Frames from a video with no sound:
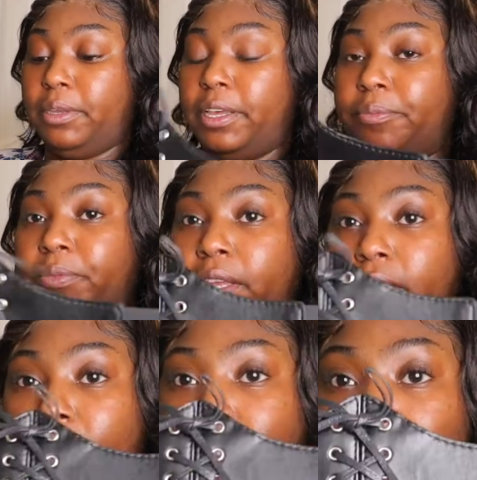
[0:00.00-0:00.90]
but
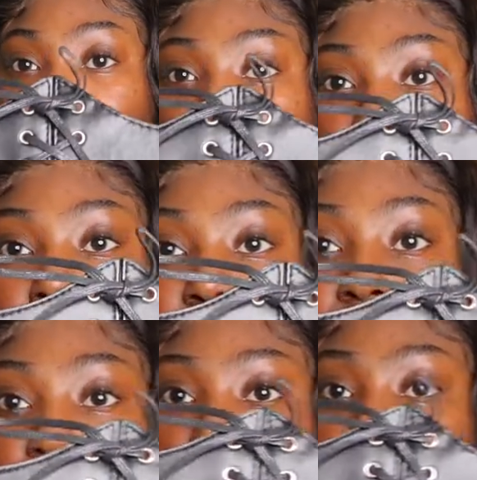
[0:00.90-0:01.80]
this is what it looks like in
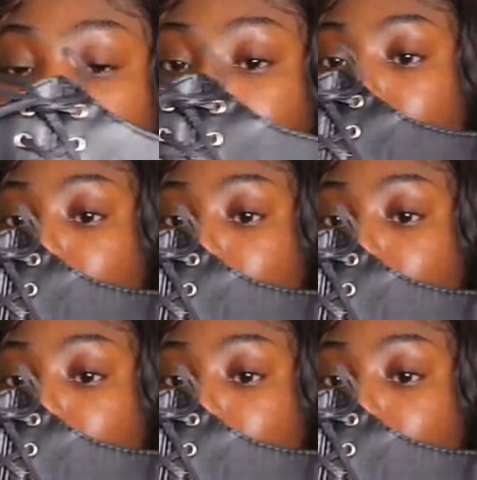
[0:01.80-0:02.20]
the front.